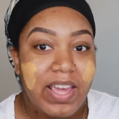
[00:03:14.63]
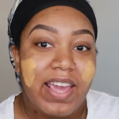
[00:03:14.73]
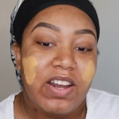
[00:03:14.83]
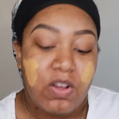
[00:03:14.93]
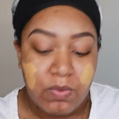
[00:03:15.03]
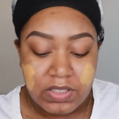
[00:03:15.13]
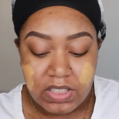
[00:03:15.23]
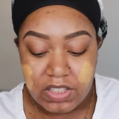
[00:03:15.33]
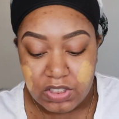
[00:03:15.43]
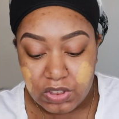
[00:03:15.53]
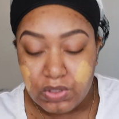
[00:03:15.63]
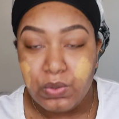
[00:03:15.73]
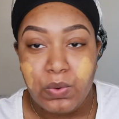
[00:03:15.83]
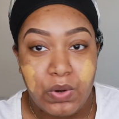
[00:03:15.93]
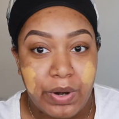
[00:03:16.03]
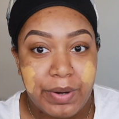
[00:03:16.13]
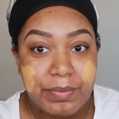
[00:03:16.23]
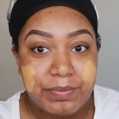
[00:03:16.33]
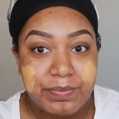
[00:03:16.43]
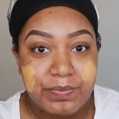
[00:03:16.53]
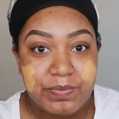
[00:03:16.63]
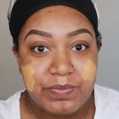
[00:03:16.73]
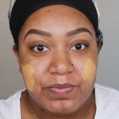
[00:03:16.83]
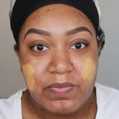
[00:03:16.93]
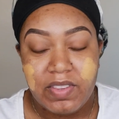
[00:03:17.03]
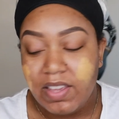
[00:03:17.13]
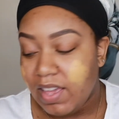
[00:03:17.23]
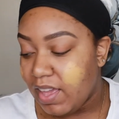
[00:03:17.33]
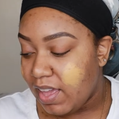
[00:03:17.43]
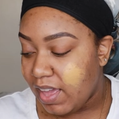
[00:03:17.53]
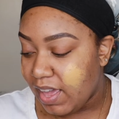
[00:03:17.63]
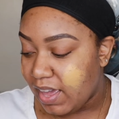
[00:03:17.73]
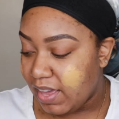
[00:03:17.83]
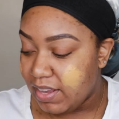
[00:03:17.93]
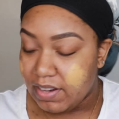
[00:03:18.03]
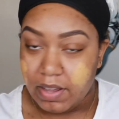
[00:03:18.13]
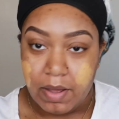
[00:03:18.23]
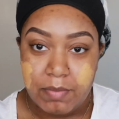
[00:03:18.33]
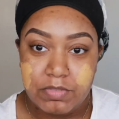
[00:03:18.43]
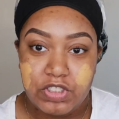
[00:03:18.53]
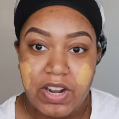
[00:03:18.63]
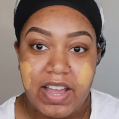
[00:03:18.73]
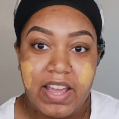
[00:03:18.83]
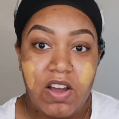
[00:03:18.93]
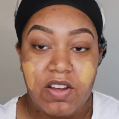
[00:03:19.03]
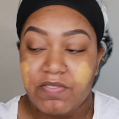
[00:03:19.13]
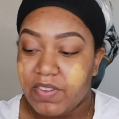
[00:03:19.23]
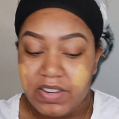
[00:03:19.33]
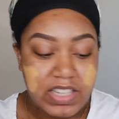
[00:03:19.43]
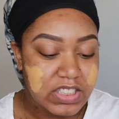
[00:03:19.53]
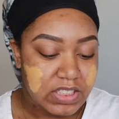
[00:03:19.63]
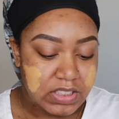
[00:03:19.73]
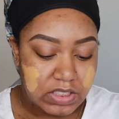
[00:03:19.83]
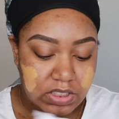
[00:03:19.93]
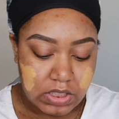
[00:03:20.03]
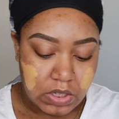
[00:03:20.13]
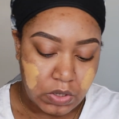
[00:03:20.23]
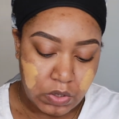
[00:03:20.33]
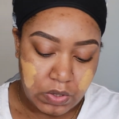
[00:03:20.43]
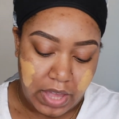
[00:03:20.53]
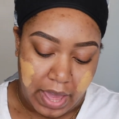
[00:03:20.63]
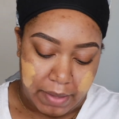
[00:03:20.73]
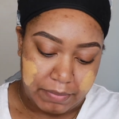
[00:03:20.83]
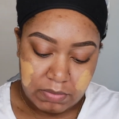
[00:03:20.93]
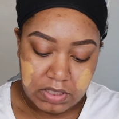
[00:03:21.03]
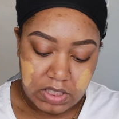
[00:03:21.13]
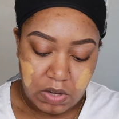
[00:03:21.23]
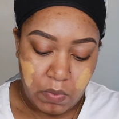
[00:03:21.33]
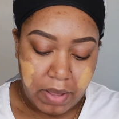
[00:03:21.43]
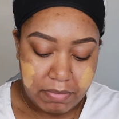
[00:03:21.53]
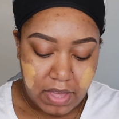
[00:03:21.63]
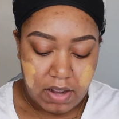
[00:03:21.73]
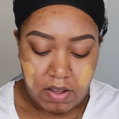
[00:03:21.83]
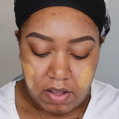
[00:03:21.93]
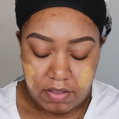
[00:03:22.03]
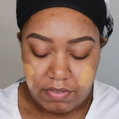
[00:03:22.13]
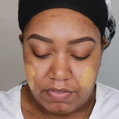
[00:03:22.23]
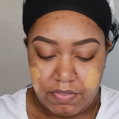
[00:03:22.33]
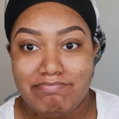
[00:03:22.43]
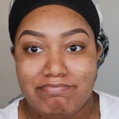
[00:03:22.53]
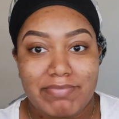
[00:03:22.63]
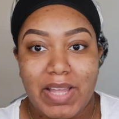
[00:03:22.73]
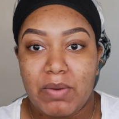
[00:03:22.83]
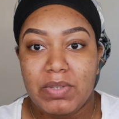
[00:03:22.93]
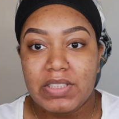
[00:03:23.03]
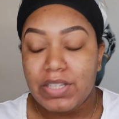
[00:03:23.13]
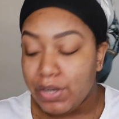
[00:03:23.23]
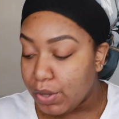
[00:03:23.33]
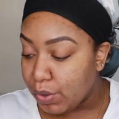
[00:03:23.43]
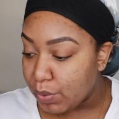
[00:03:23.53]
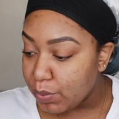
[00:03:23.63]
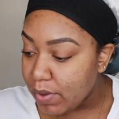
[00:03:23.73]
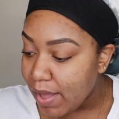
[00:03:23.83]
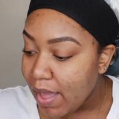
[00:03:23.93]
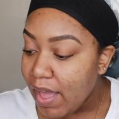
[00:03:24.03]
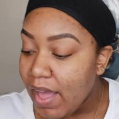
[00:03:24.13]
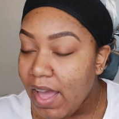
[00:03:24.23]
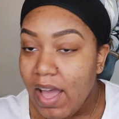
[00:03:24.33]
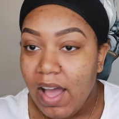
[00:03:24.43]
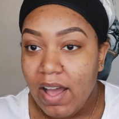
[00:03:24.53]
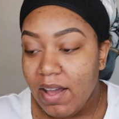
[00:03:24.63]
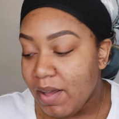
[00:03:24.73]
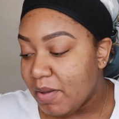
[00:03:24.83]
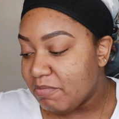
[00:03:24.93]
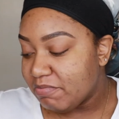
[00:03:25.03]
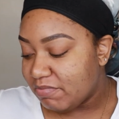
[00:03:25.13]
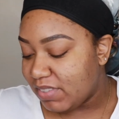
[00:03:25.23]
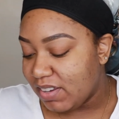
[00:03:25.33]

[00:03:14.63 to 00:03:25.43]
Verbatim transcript: can't go into the store and um, try on foundations. So yeah, I'm just gonna wipe that off. That was a no. Um,